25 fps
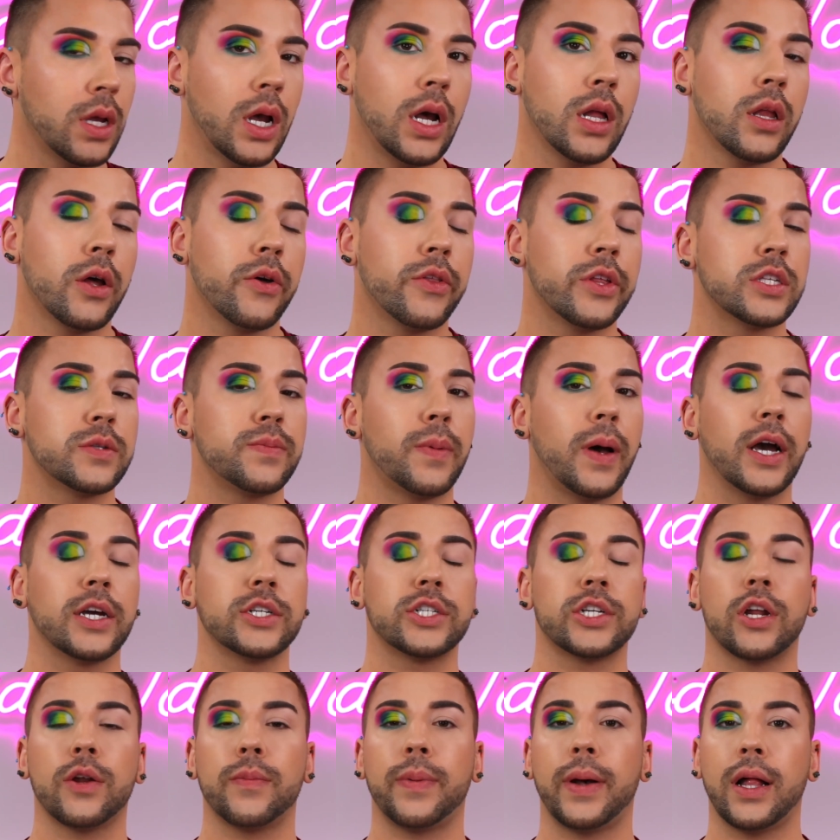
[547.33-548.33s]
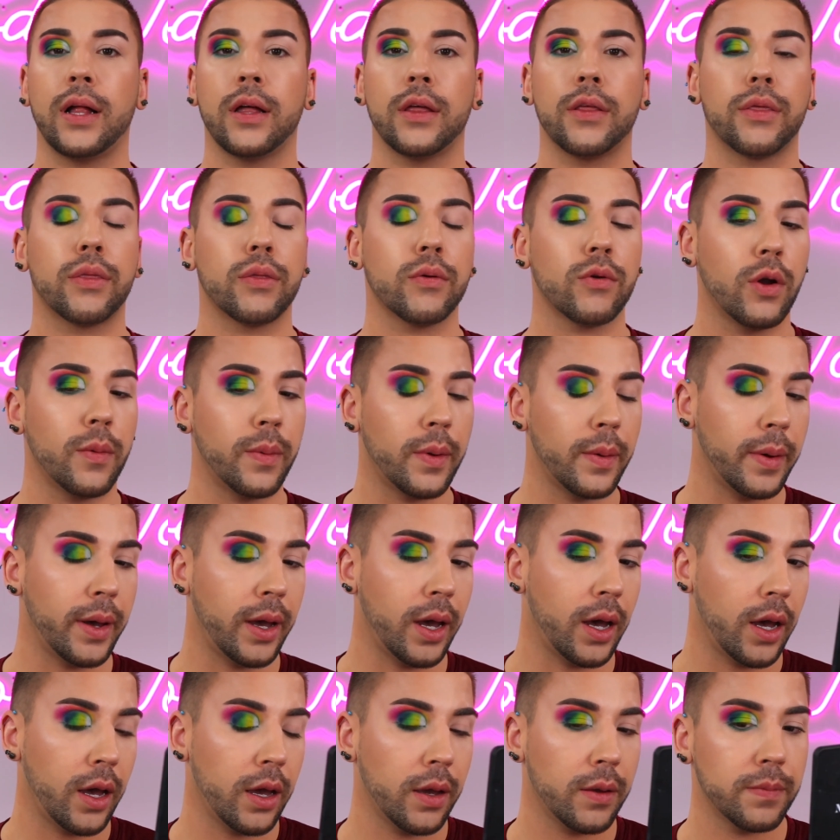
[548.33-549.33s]
Hello, this eyeshadow palette threw up on my
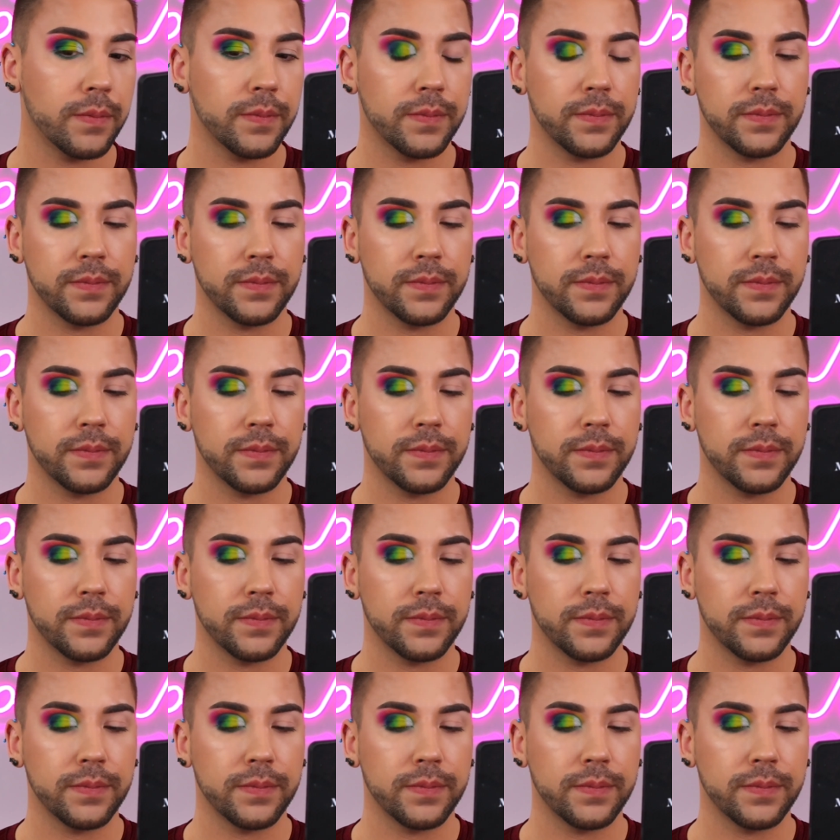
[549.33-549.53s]
eye.